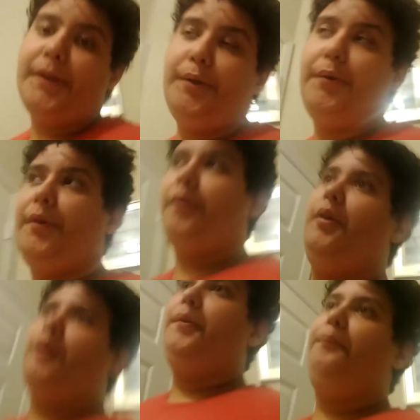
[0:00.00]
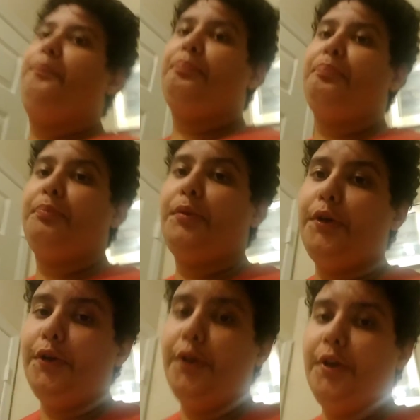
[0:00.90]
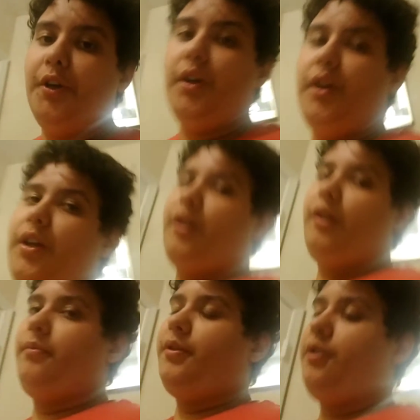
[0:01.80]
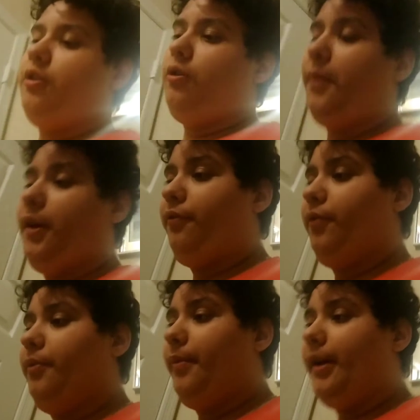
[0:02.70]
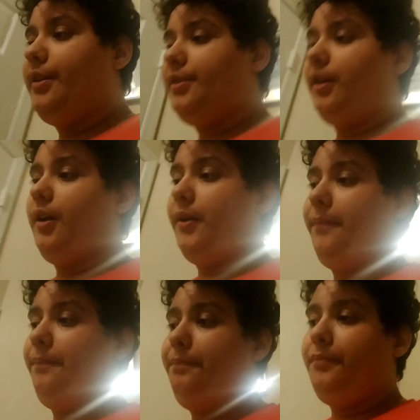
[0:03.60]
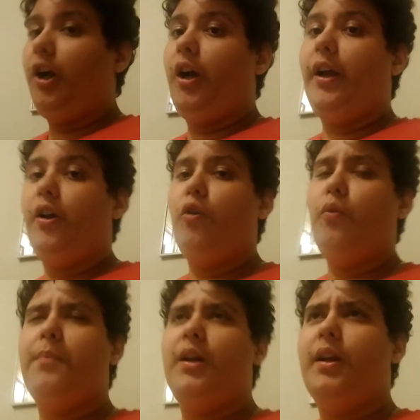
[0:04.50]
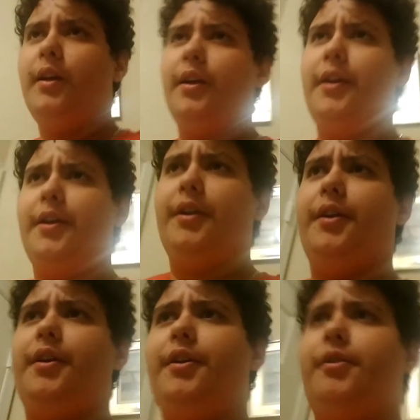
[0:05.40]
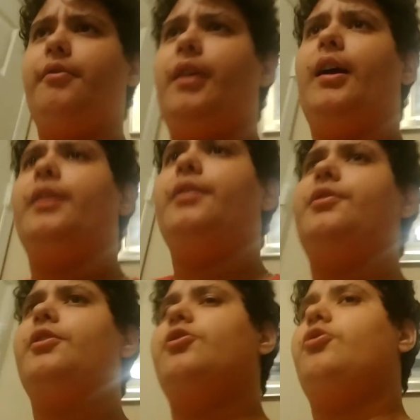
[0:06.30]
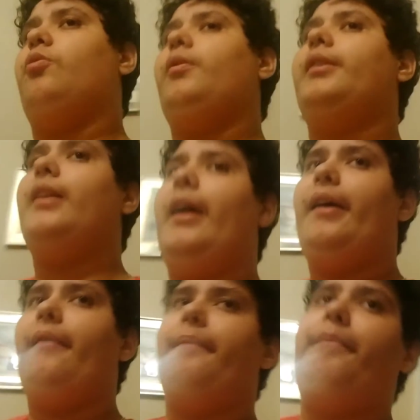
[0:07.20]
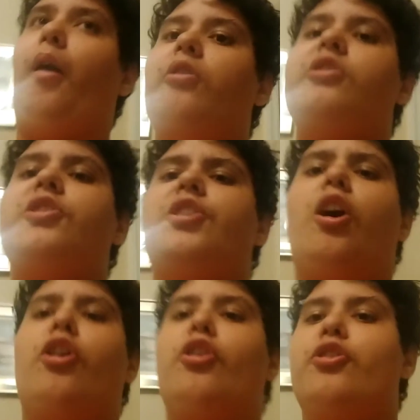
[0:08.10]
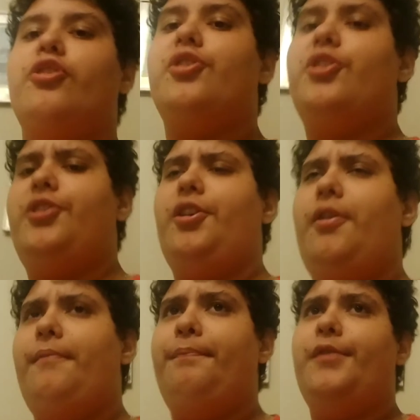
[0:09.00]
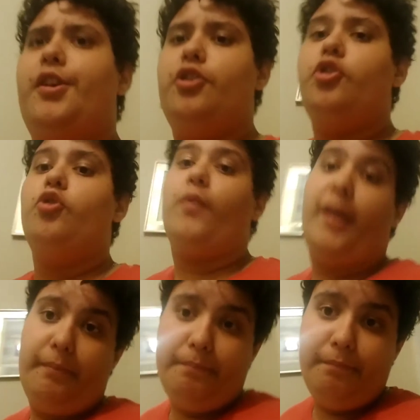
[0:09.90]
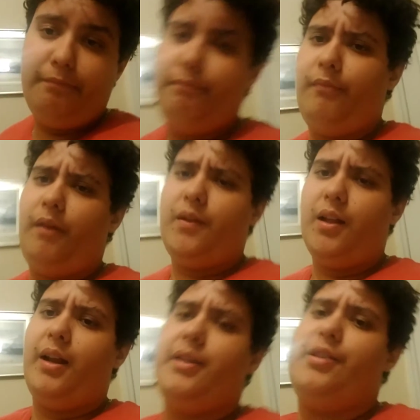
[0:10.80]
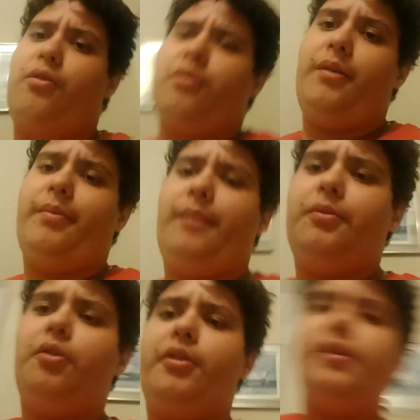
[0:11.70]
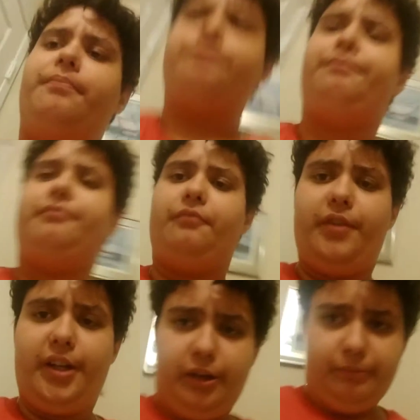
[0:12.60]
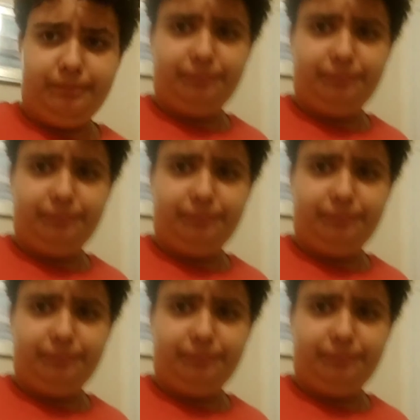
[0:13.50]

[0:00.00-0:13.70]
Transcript: So um. I'm just hoping for the best. Um, I hope you guys enjoyed that Balthazar's Dream, if that hasn't already been uploaded, video.